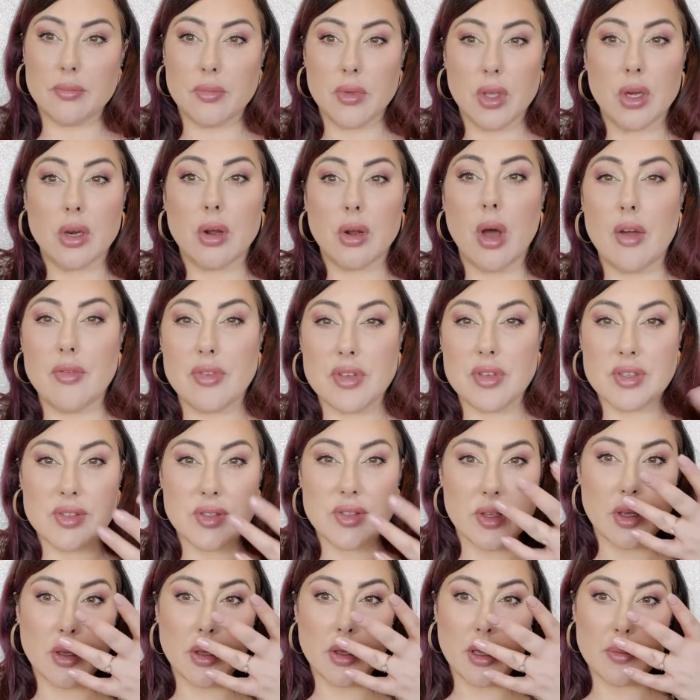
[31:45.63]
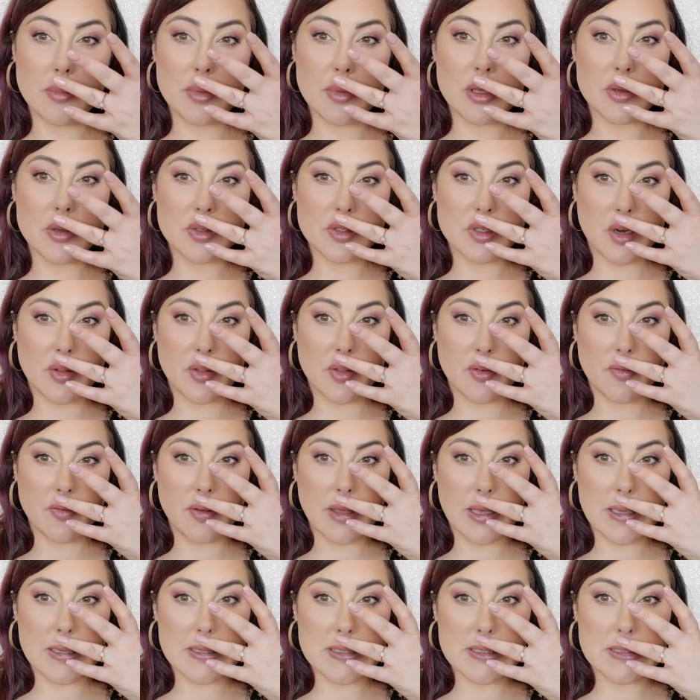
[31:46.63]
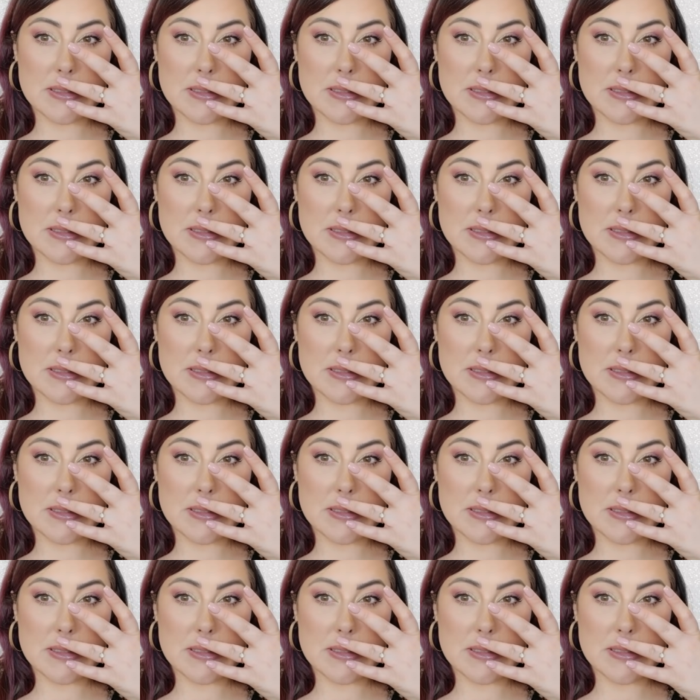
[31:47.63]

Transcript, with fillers: you know, obviously can be used on the face.